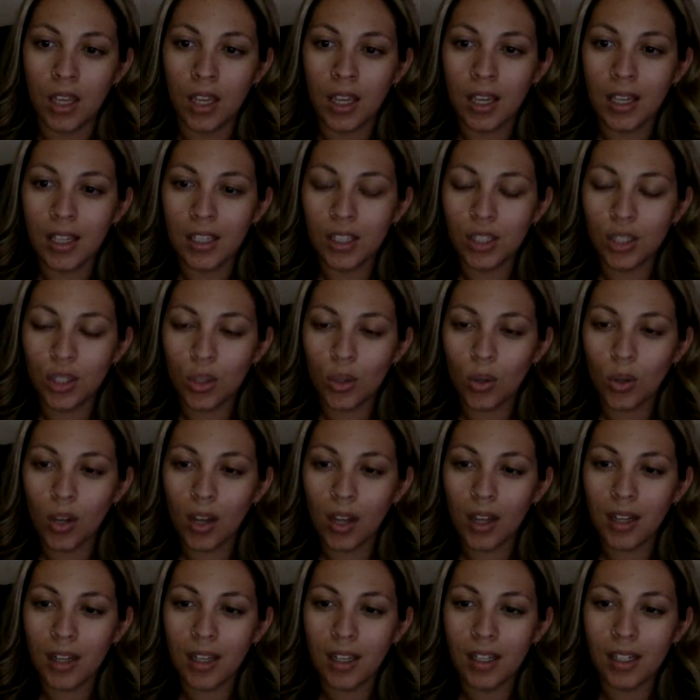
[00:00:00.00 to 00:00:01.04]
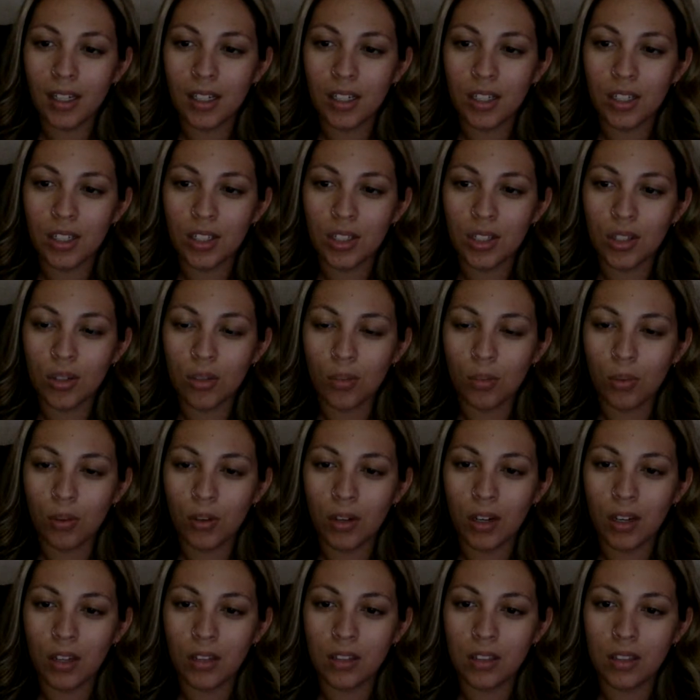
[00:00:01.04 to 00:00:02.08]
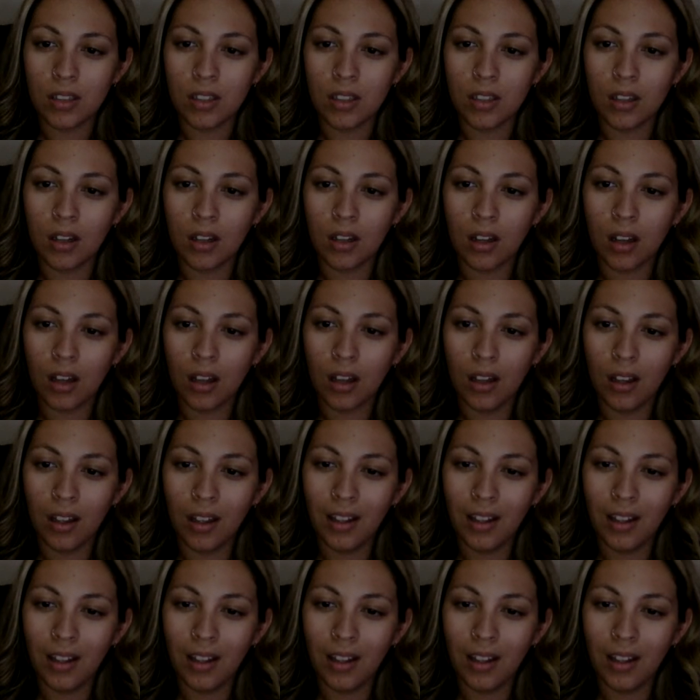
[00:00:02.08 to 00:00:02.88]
It's yuca in English too, pronounced yucca.